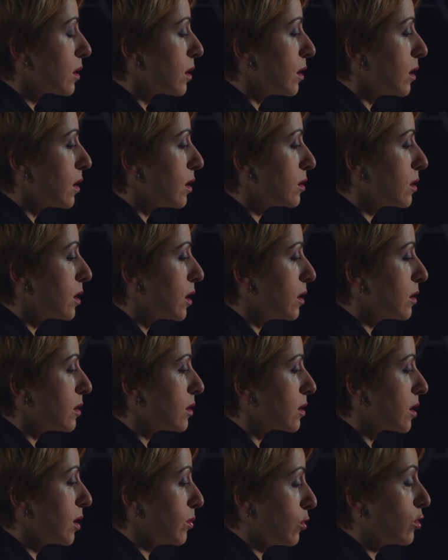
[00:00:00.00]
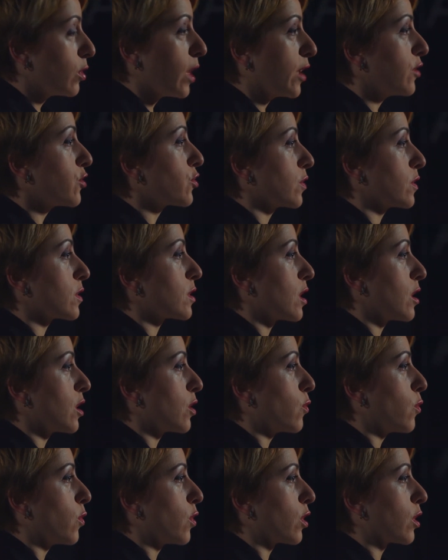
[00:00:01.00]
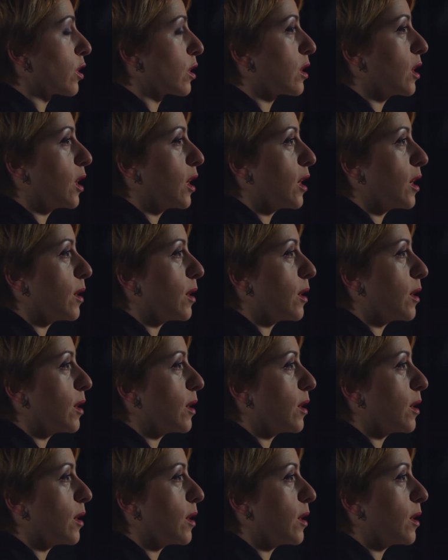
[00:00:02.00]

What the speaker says: the simulations and the work,